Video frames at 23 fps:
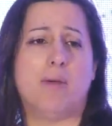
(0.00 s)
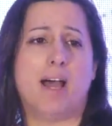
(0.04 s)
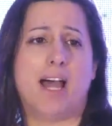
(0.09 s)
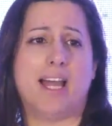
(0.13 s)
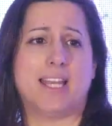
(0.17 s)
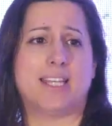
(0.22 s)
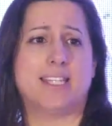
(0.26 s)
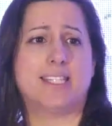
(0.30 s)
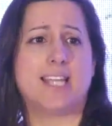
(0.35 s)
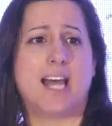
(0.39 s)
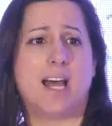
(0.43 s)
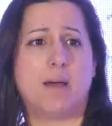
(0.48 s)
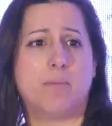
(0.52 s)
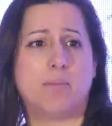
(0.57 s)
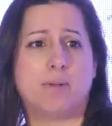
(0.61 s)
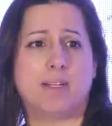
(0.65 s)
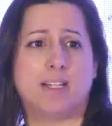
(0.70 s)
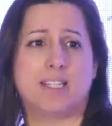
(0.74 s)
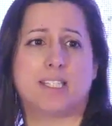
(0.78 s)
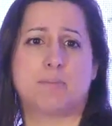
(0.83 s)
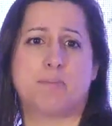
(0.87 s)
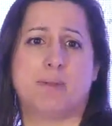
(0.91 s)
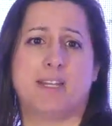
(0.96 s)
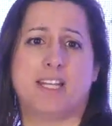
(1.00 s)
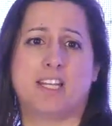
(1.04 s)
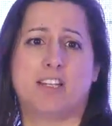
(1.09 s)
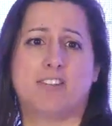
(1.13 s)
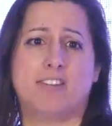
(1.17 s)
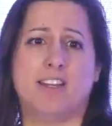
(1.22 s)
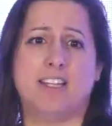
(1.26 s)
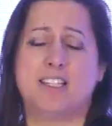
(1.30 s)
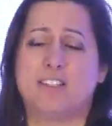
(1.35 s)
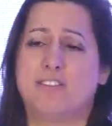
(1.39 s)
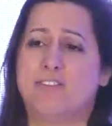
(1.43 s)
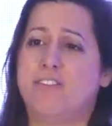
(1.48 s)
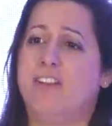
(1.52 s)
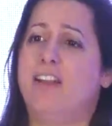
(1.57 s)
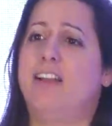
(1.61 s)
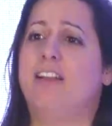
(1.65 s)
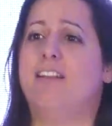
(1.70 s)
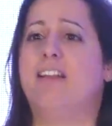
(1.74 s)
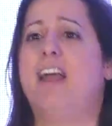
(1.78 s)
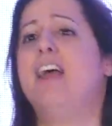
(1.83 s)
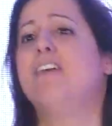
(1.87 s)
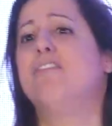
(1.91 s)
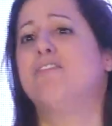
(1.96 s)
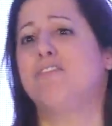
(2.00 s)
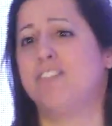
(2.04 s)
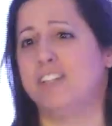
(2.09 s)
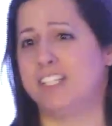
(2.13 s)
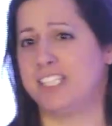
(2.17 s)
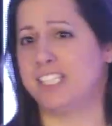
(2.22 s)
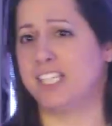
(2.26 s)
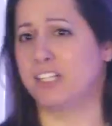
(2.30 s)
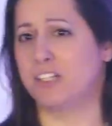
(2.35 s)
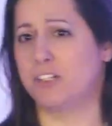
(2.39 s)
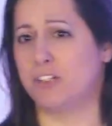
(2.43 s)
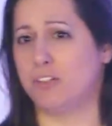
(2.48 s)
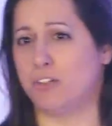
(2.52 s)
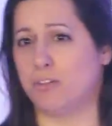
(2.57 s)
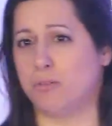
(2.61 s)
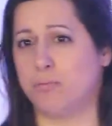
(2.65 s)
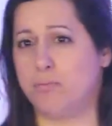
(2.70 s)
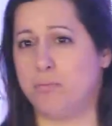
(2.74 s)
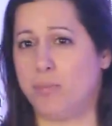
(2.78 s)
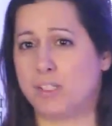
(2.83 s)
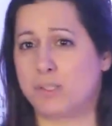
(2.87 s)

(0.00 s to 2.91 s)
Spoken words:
and tablets being created for every single